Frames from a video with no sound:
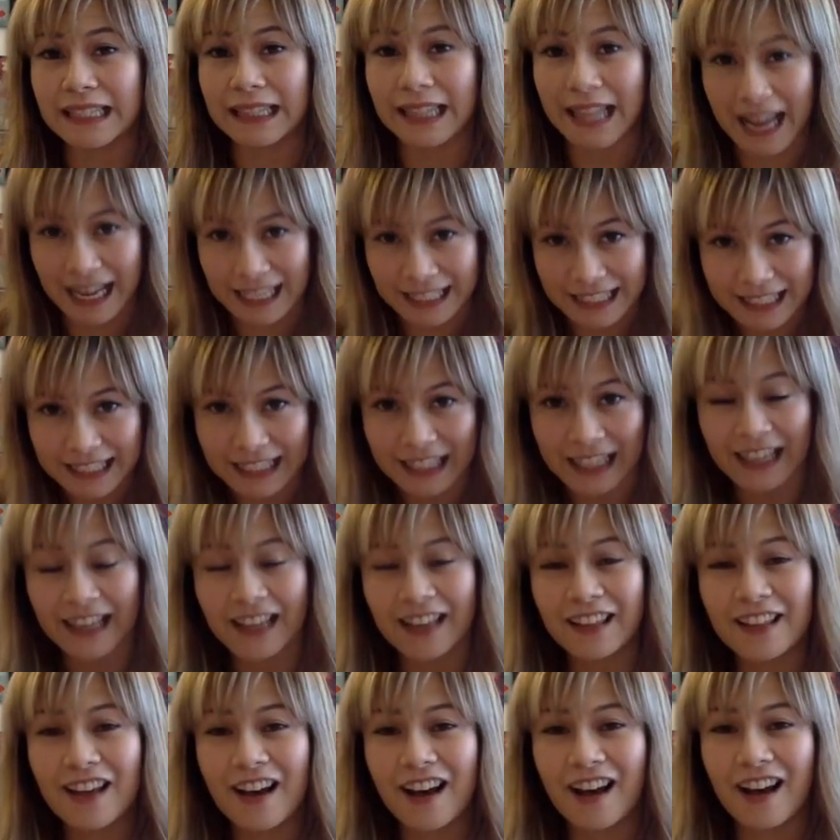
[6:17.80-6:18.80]
less
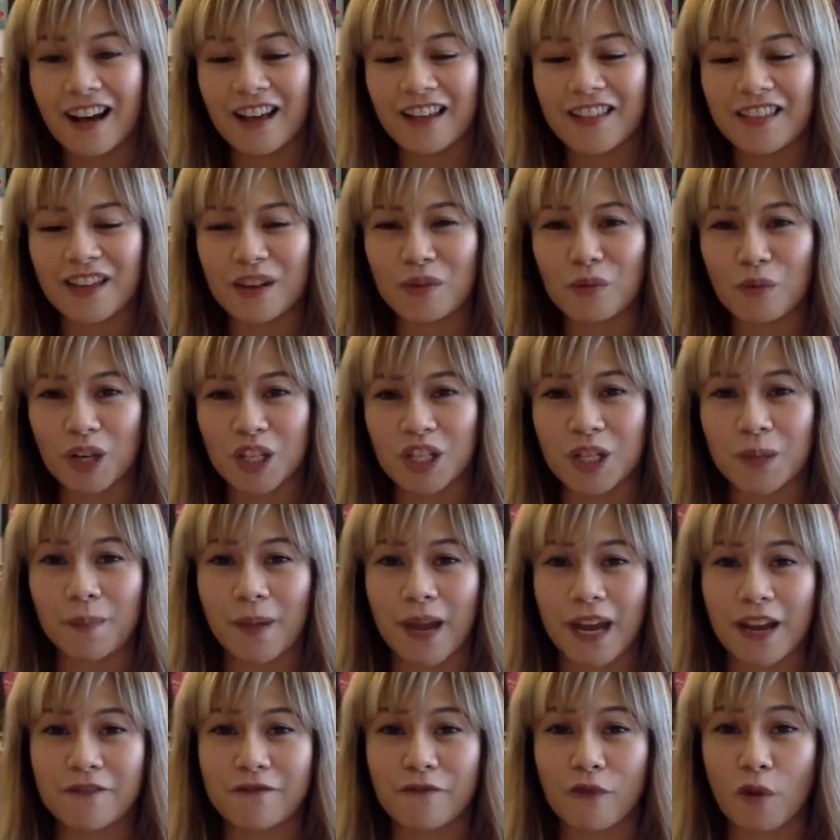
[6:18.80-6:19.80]
than what she
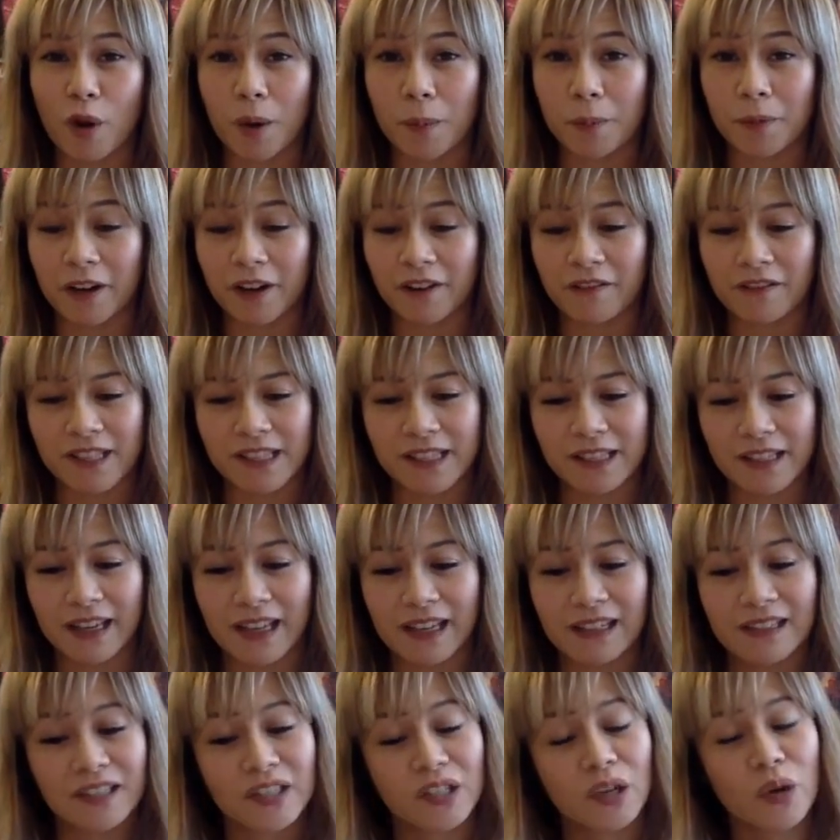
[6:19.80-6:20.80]
paid for
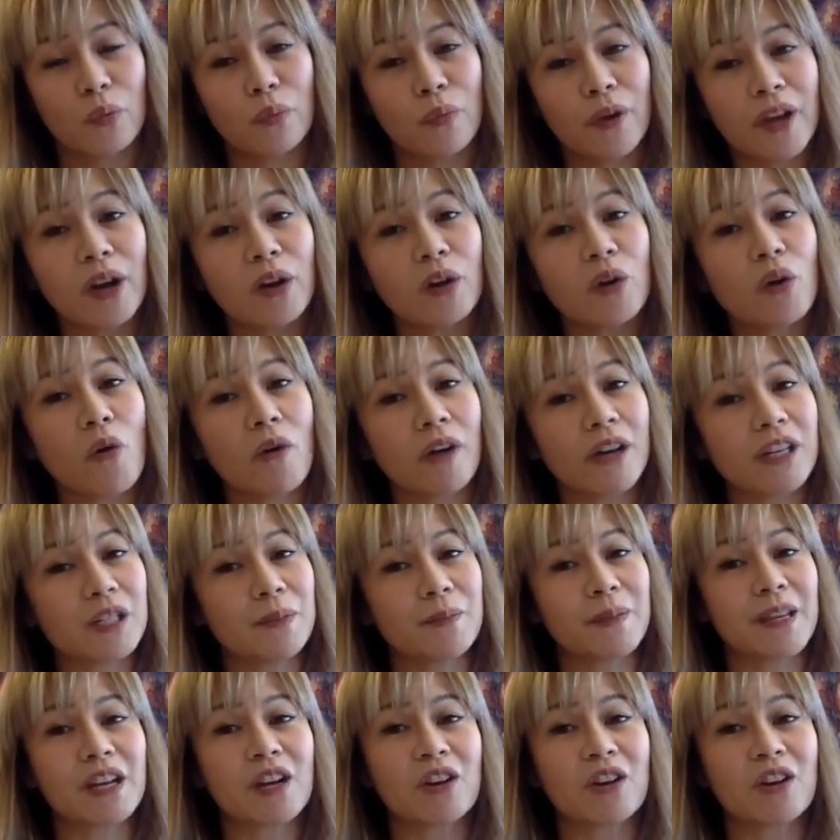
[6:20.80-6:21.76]
previously. And so we are going to be